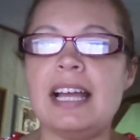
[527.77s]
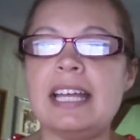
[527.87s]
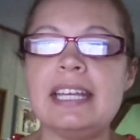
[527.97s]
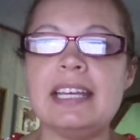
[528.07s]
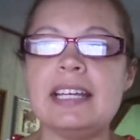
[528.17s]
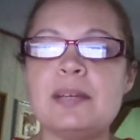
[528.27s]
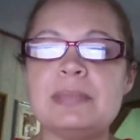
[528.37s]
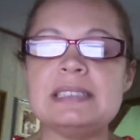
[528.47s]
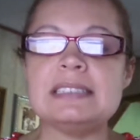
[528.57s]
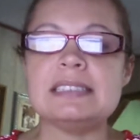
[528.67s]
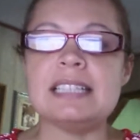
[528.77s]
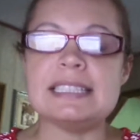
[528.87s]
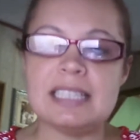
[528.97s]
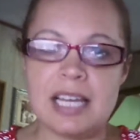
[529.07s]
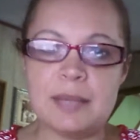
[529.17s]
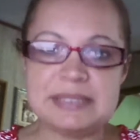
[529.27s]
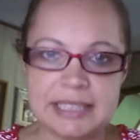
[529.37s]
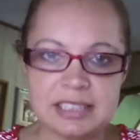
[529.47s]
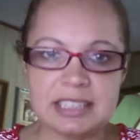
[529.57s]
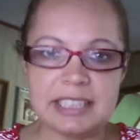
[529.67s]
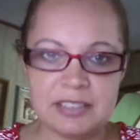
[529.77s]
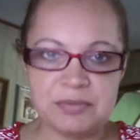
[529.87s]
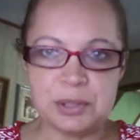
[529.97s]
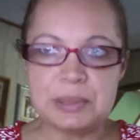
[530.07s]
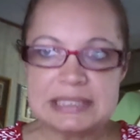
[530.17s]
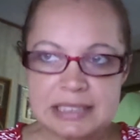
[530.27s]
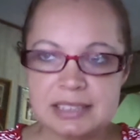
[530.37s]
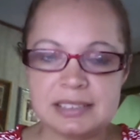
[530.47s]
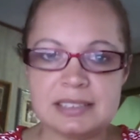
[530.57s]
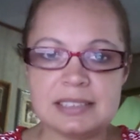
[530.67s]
I am at times easily influenced.